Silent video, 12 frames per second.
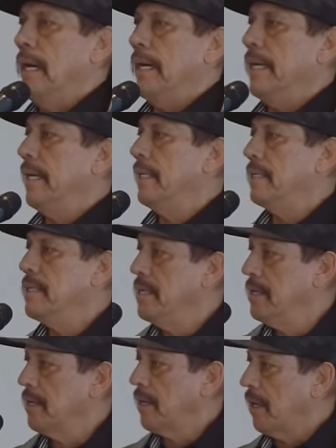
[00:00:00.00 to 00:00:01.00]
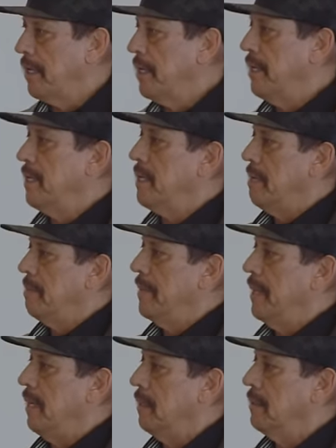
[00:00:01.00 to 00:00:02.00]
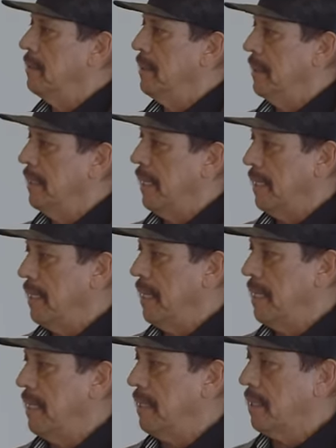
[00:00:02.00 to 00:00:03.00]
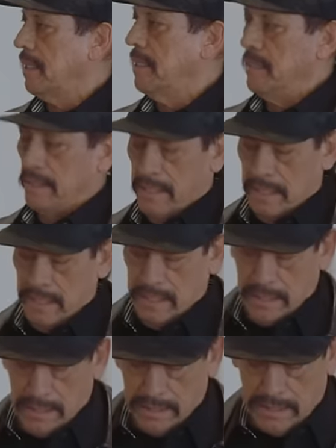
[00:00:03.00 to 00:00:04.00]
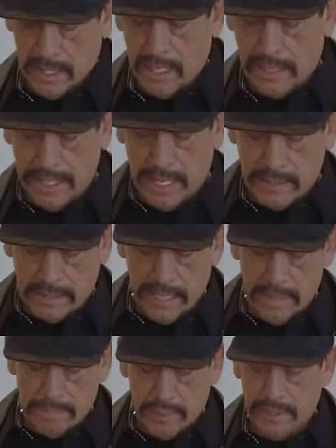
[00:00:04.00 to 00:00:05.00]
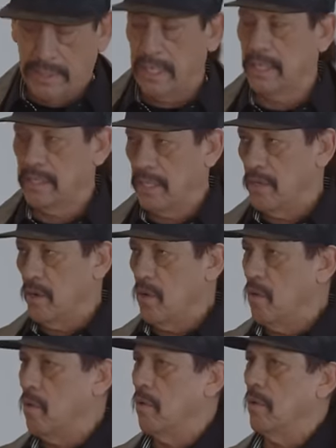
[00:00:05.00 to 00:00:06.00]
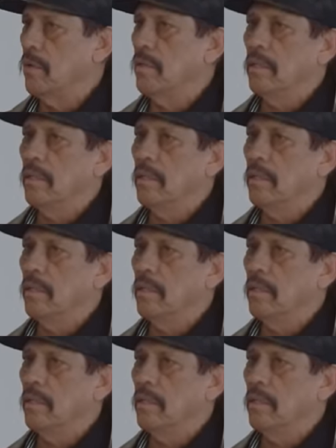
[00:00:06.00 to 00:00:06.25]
I had a year clean coming out. I got clean in Soledad State Prison. I was in the hole.